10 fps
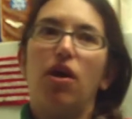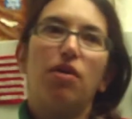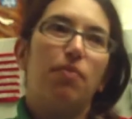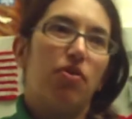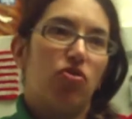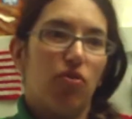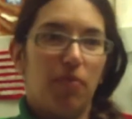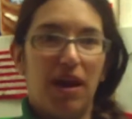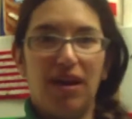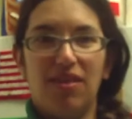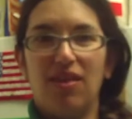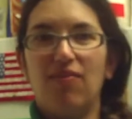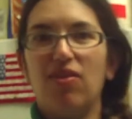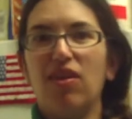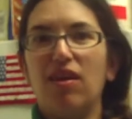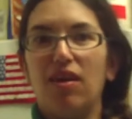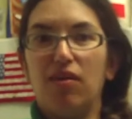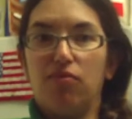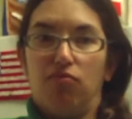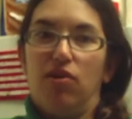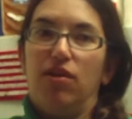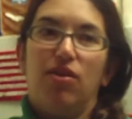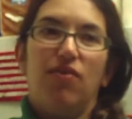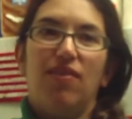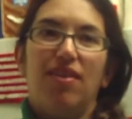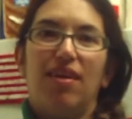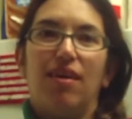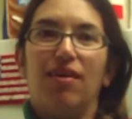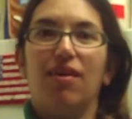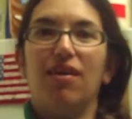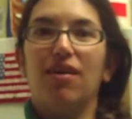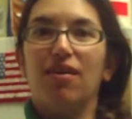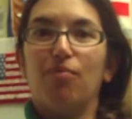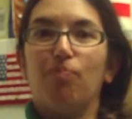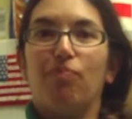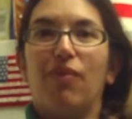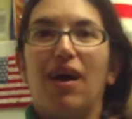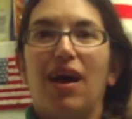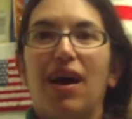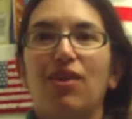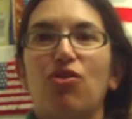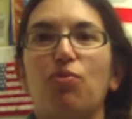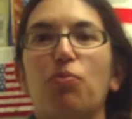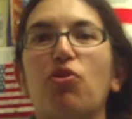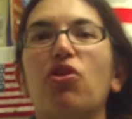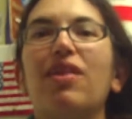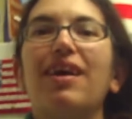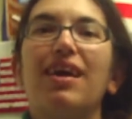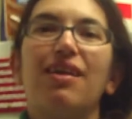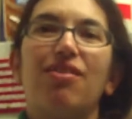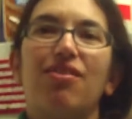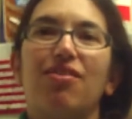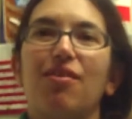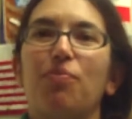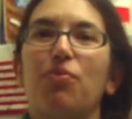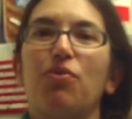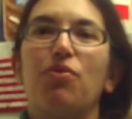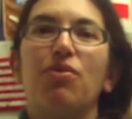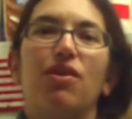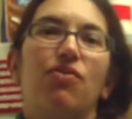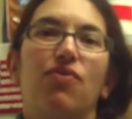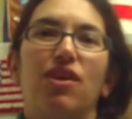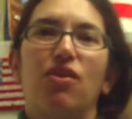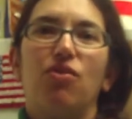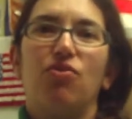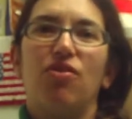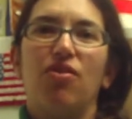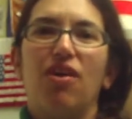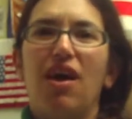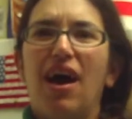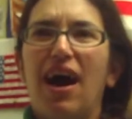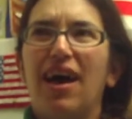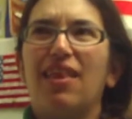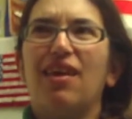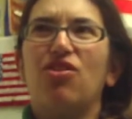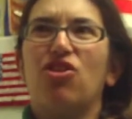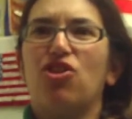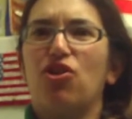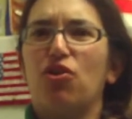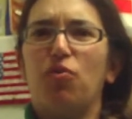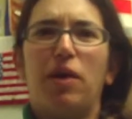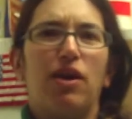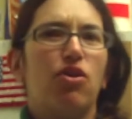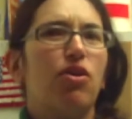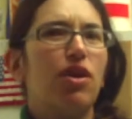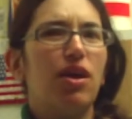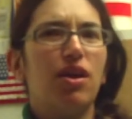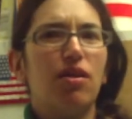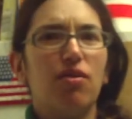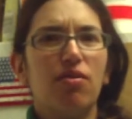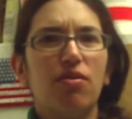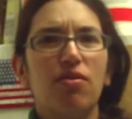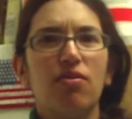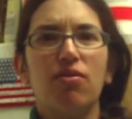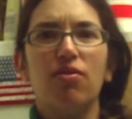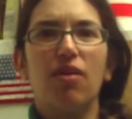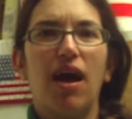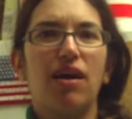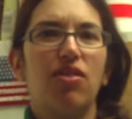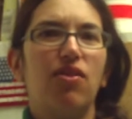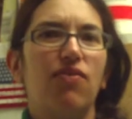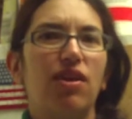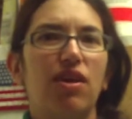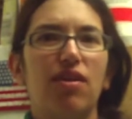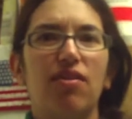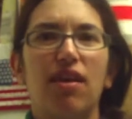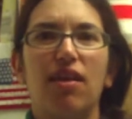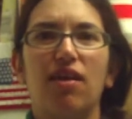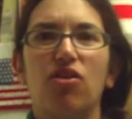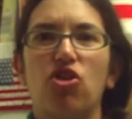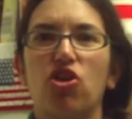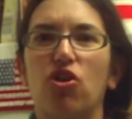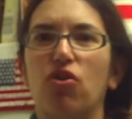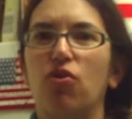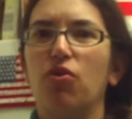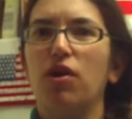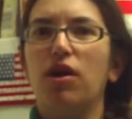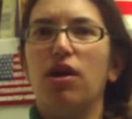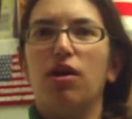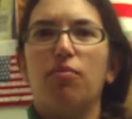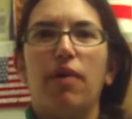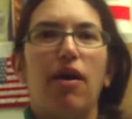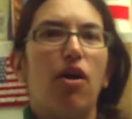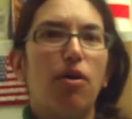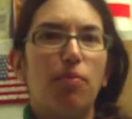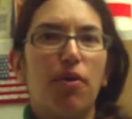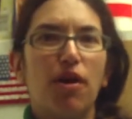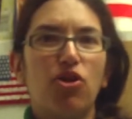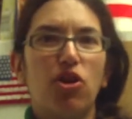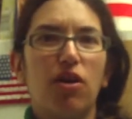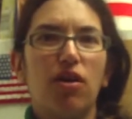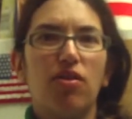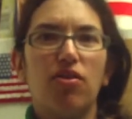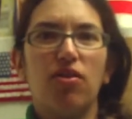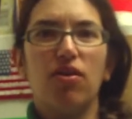Blockbuster and buy a DVD, rent a DVD. I do plain, simple little videos, and I like to show my cooking, activities. I like to show my art projects.